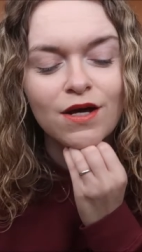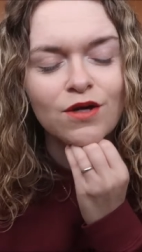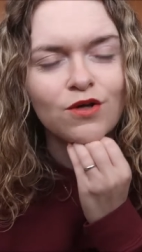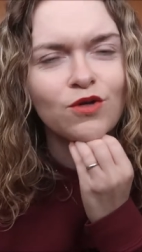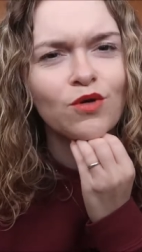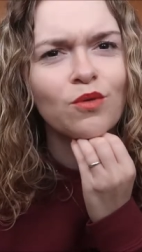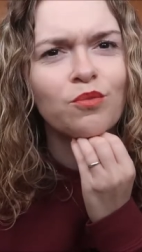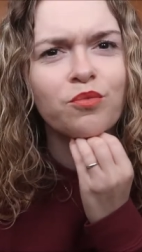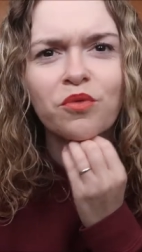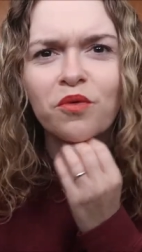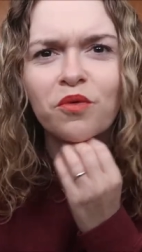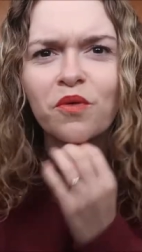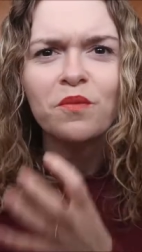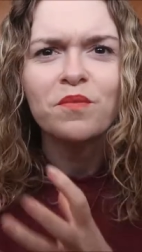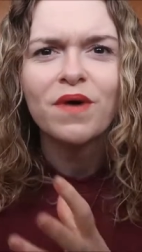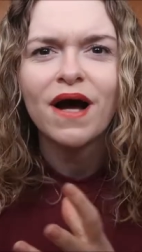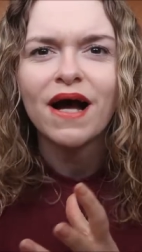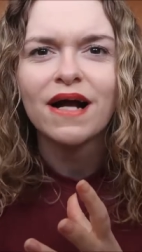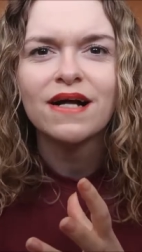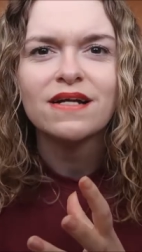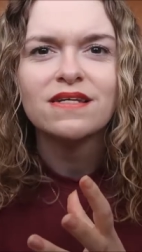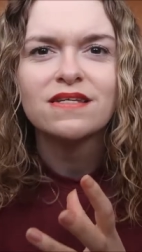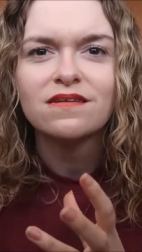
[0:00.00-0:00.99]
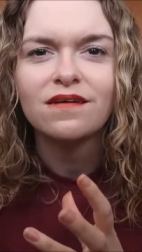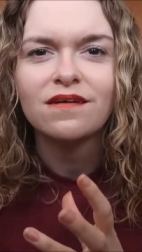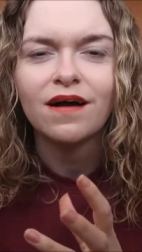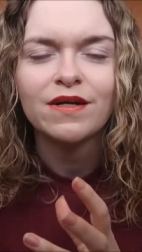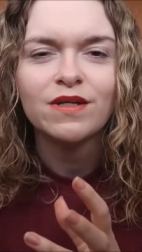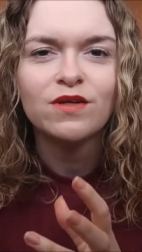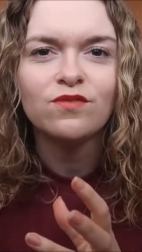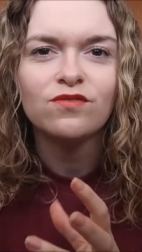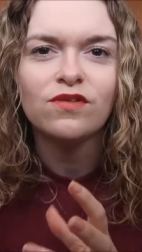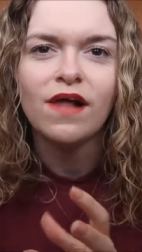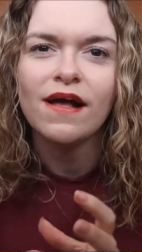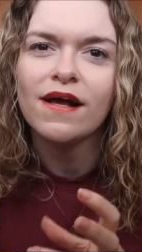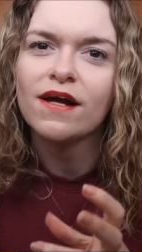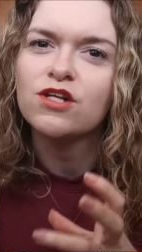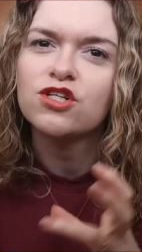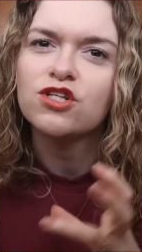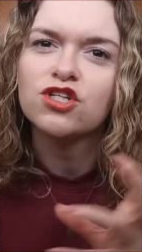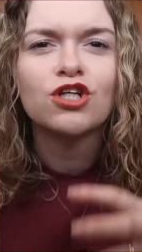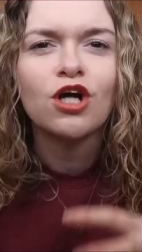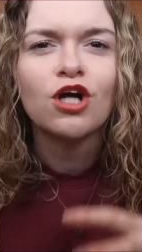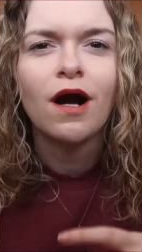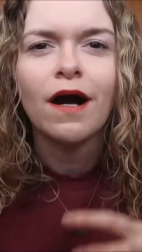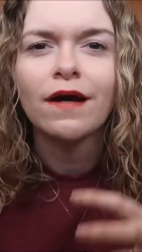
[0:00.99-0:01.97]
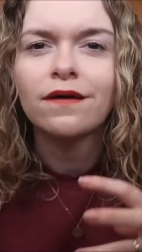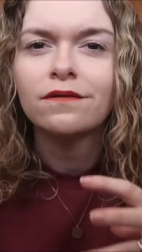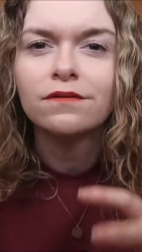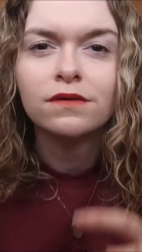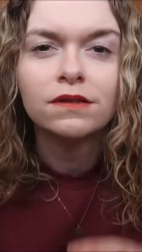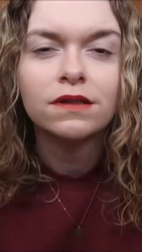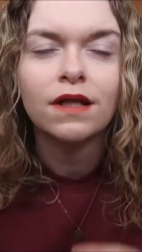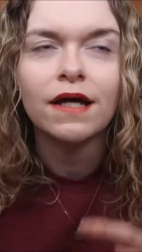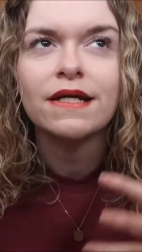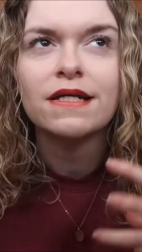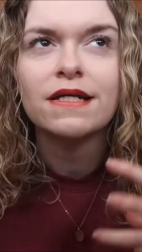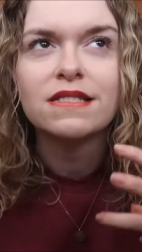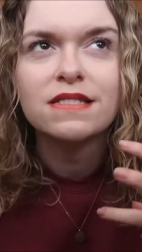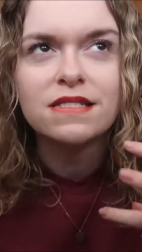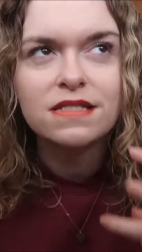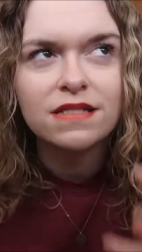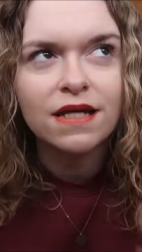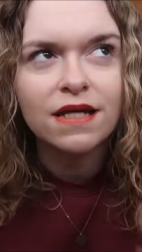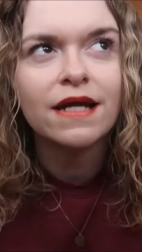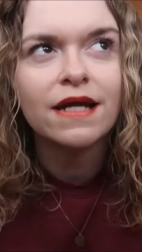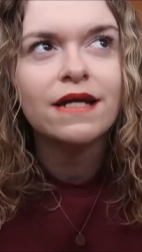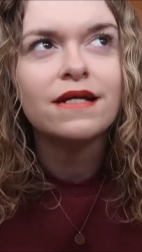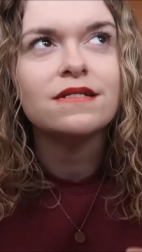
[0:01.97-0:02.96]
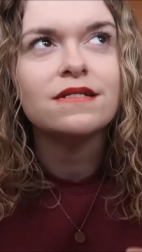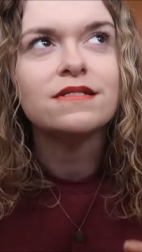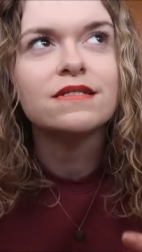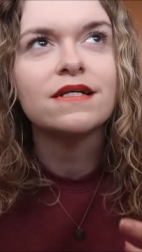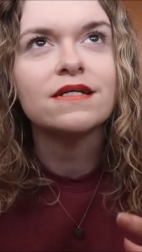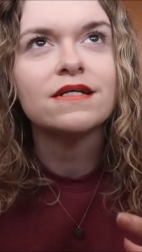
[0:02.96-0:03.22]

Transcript: you're brought back to kind of like a childlike state.